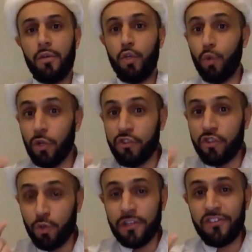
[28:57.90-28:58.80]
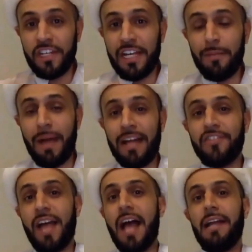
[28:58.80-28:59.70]
You will soon see my
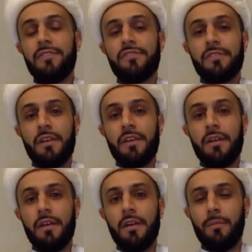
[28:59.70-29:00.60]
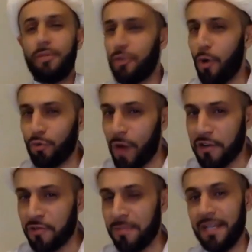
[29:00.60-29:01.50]
signs, but don't
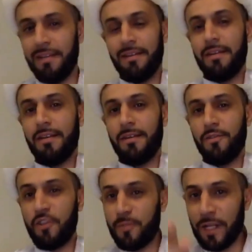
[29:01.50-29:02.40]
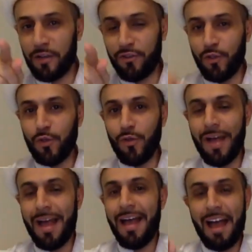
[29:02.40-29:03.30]
rush me. Just because
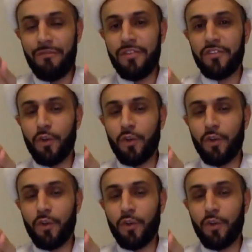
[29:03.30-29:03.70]
you have this